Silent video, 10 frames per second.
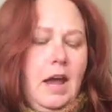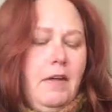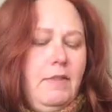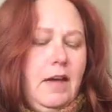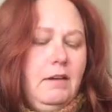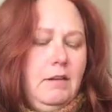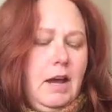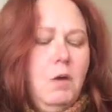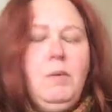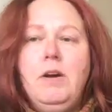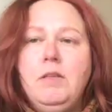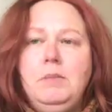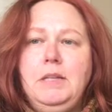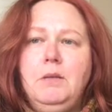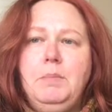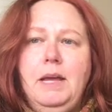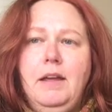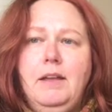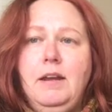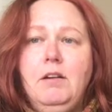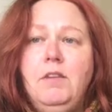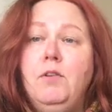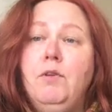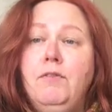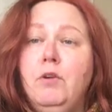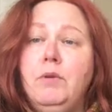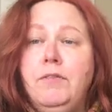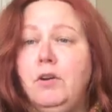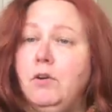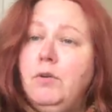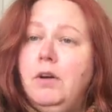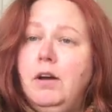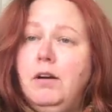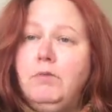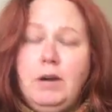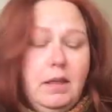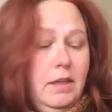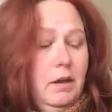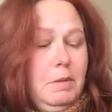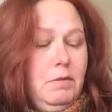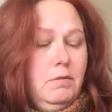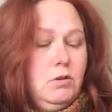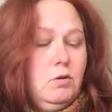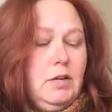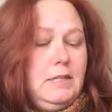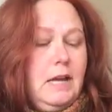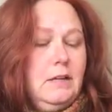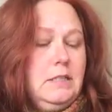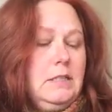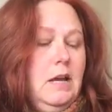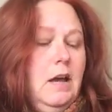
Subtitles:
And then I'll wear them a little bit and I'll give you a full review of what I think about shorty socks.